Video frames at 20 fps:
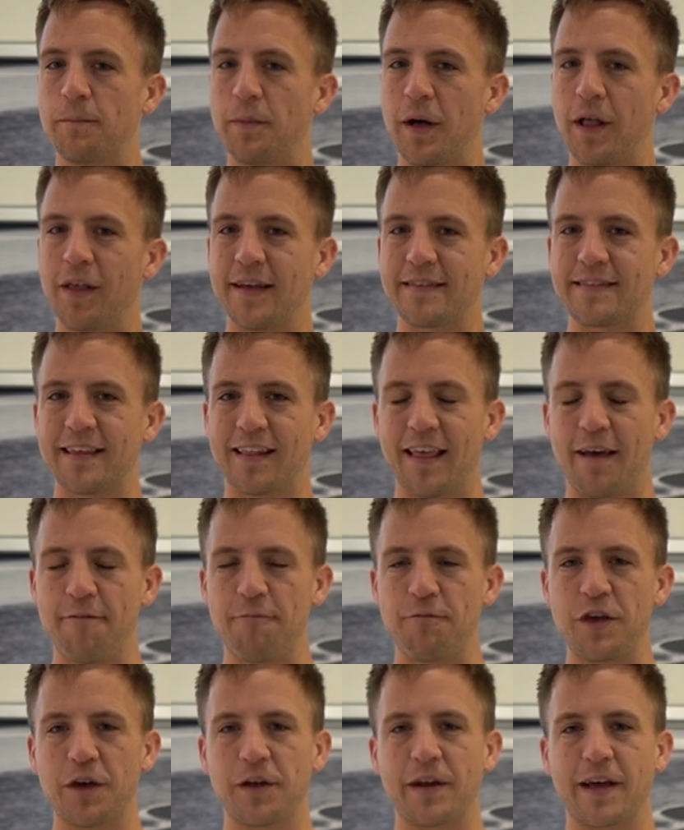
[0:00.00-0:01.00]
the ball out to
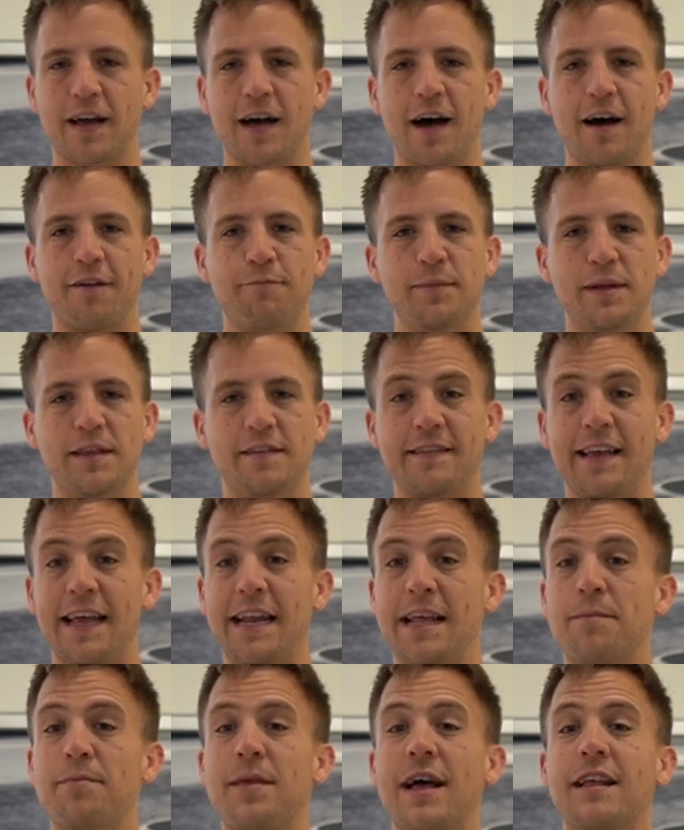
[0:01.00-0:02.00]
left field at Kauffman
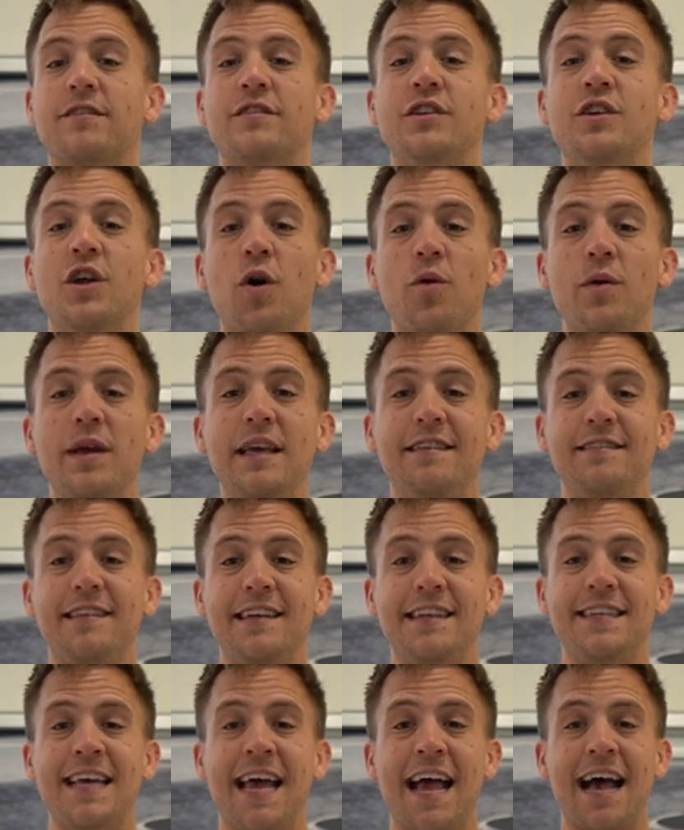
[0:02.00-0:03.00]
Stadium, that's no
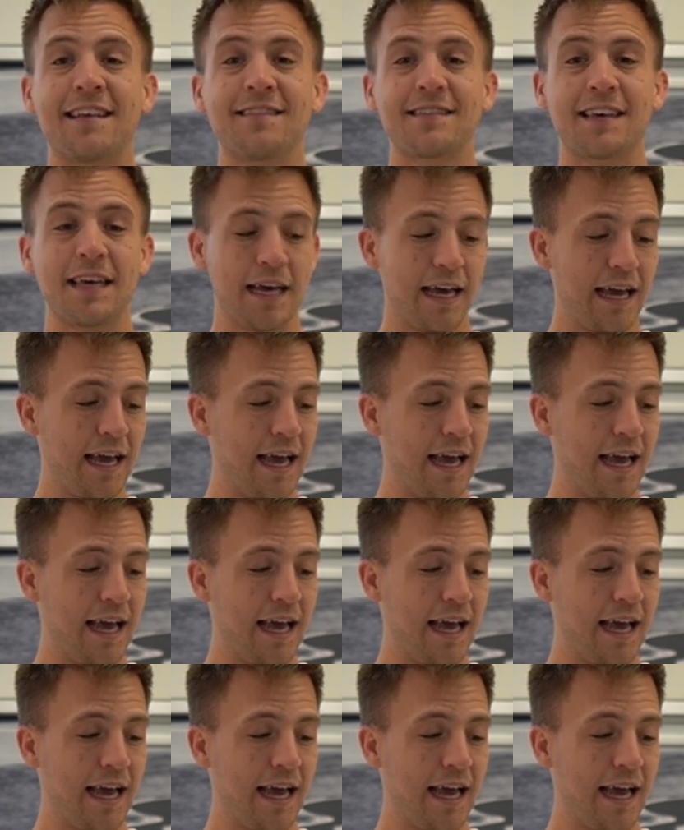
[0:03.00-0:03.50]
easy task.